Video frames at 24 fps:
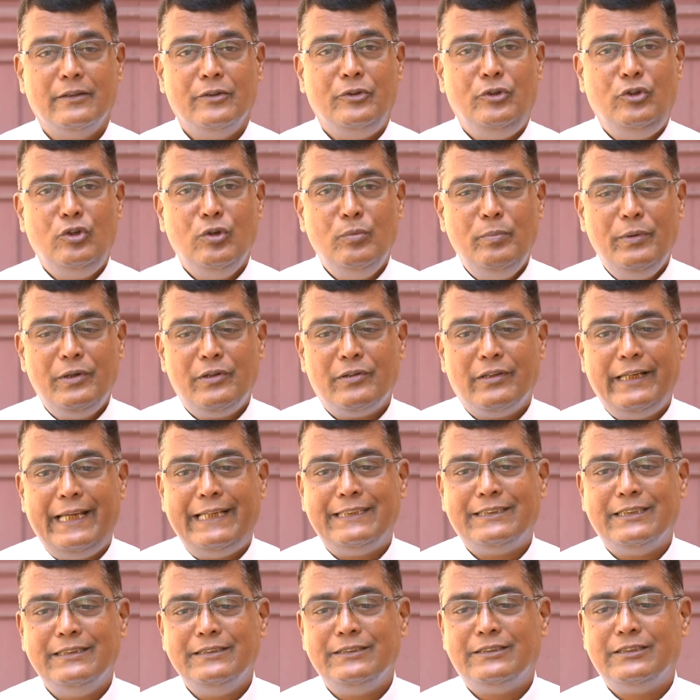Human
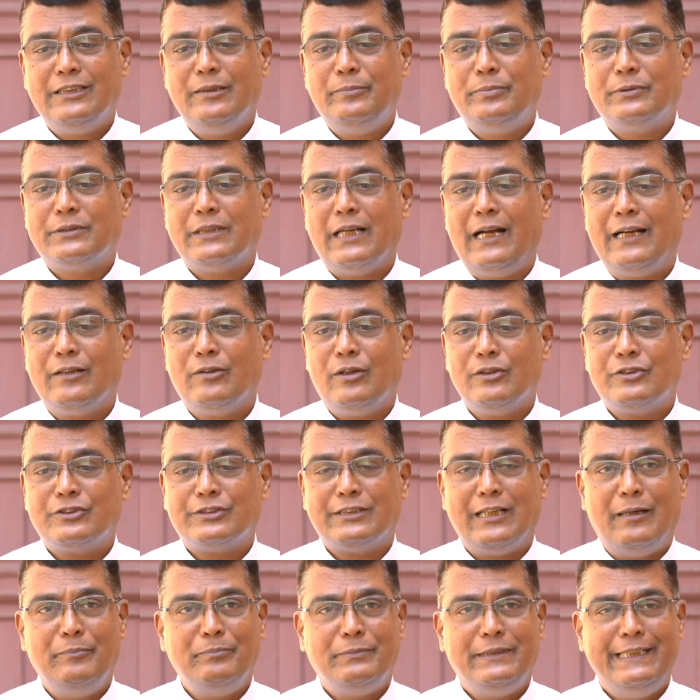relationships are not
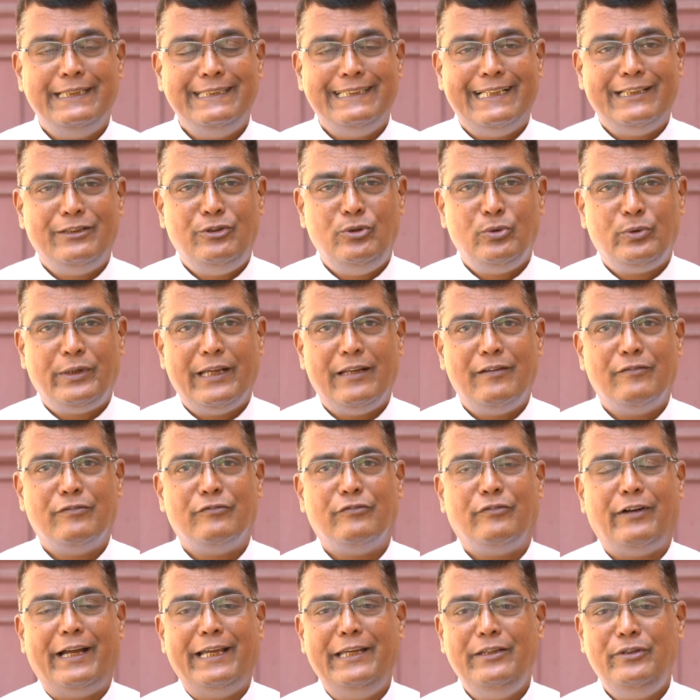something that you can
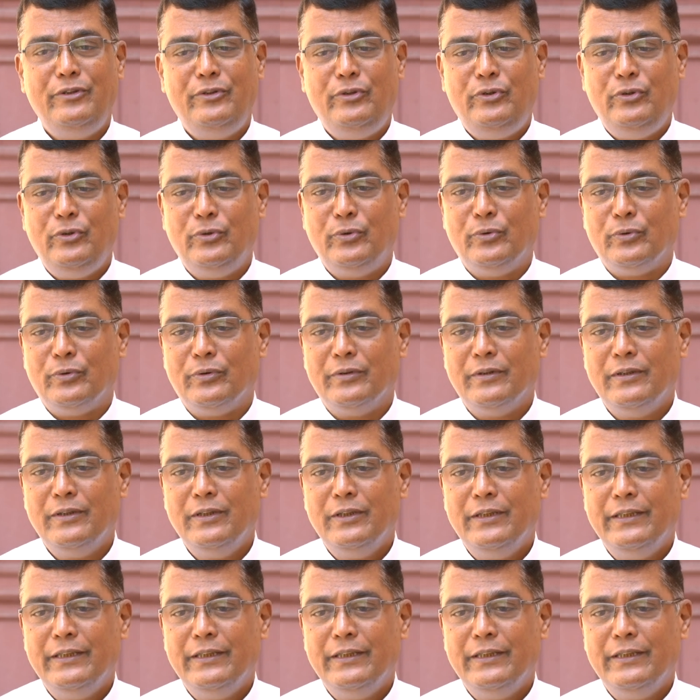fine-tune.